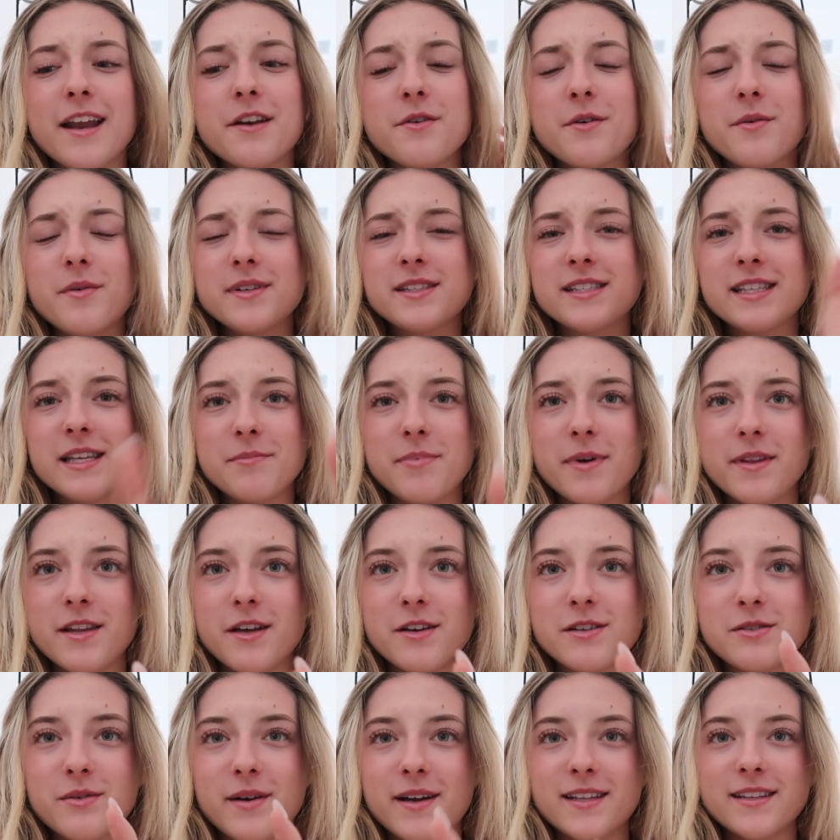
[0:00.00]
I knew I would sleep in though,
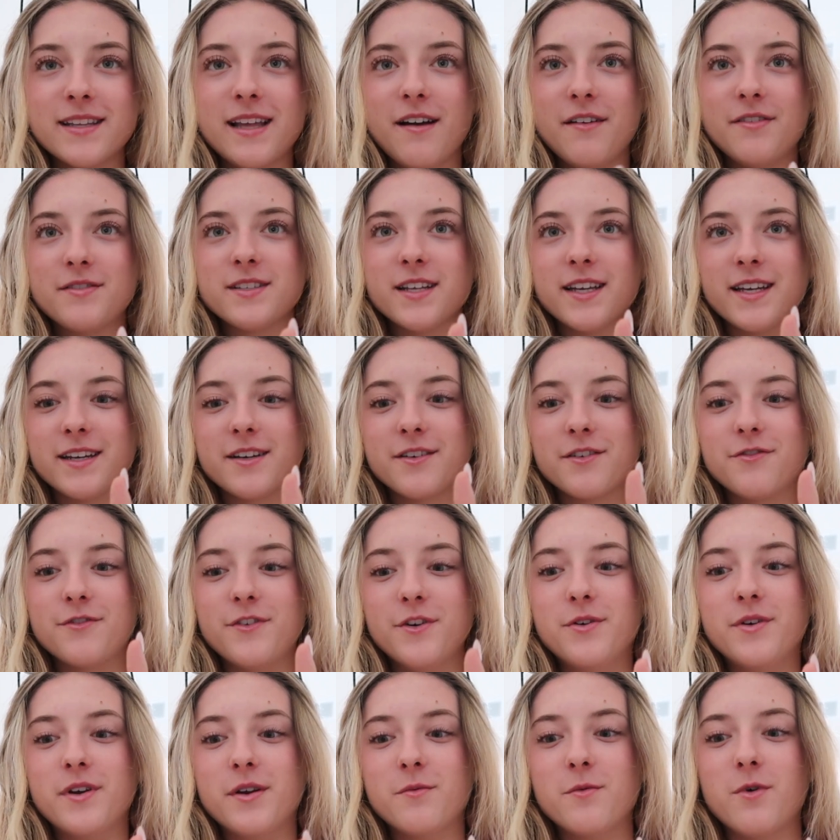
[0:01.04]
so I left like
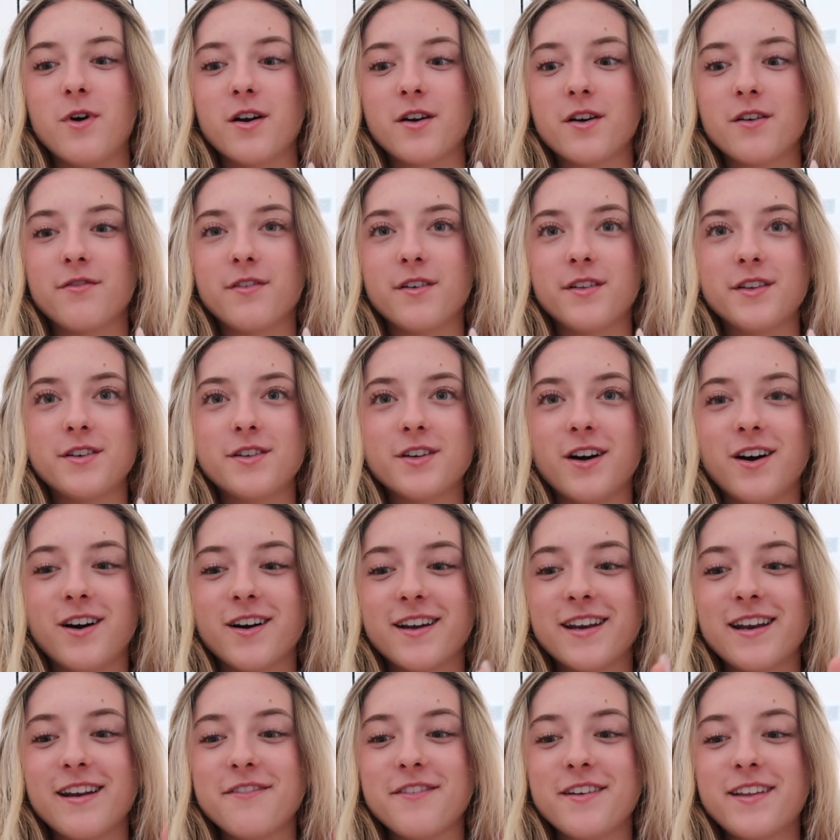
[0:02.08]
food and water for the dog
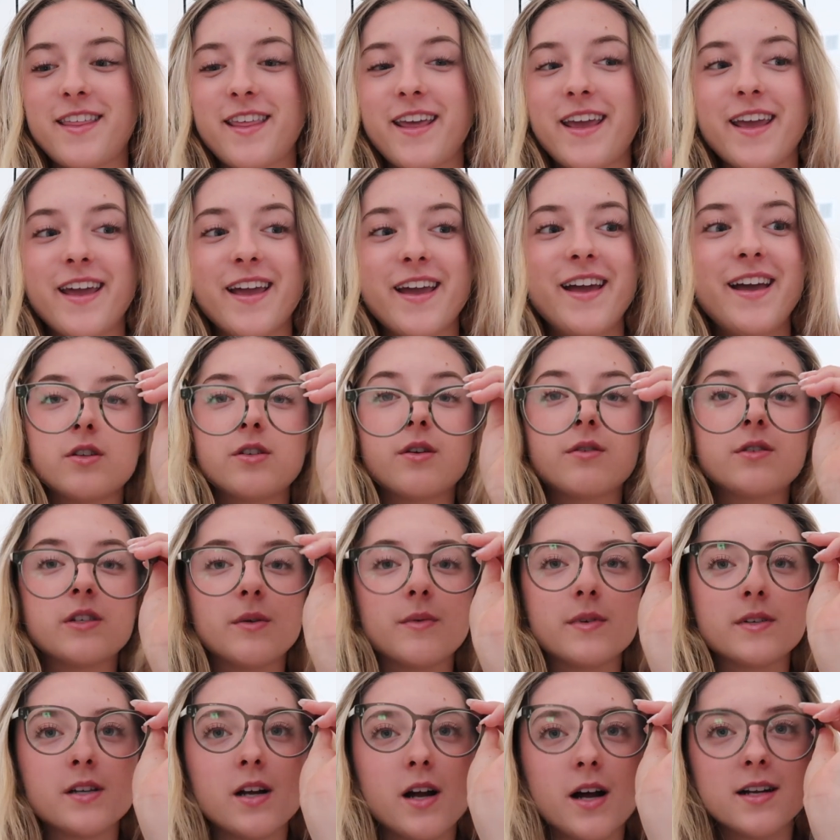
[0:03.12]
and everything, so she
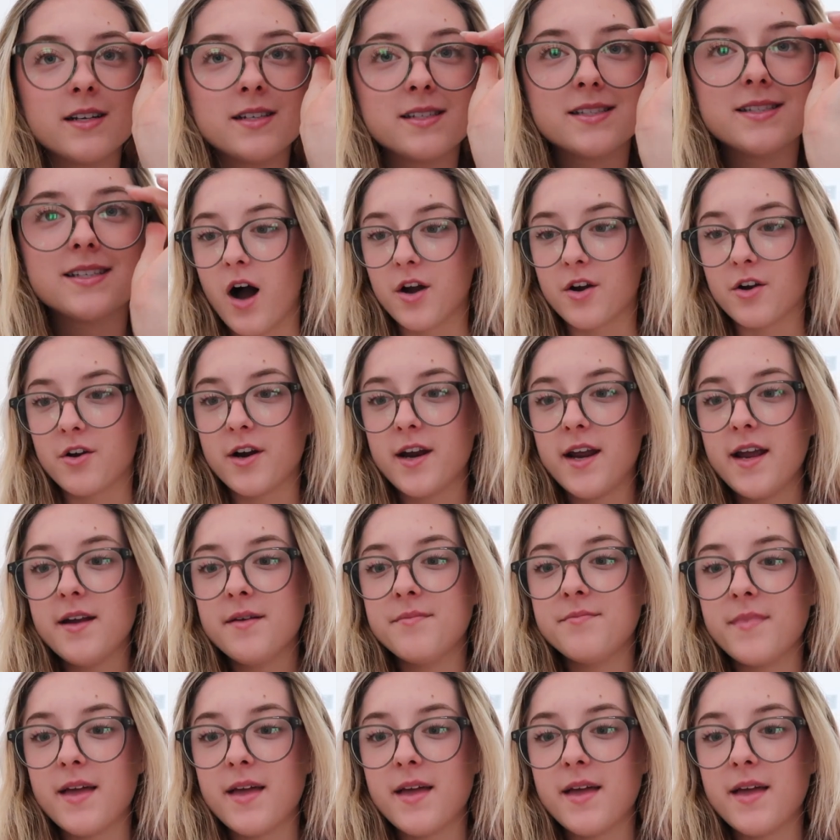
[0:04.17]
was not hungry.